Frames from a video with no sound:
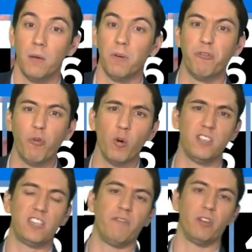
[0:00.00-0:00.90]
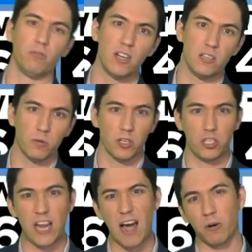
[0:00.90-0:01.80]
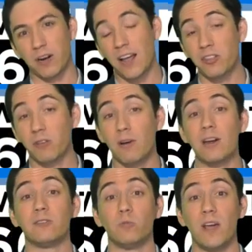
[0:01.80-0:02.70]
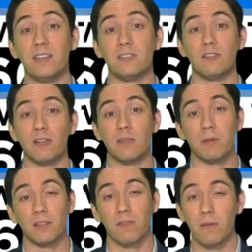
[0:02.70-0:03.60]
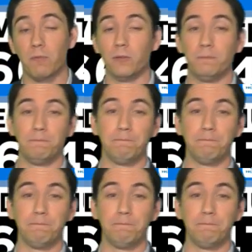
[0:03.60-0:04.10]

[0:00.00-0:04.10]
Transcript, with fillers: but 47 degrees mm. with a hmm. shower. Not the greatest way to start the month of April.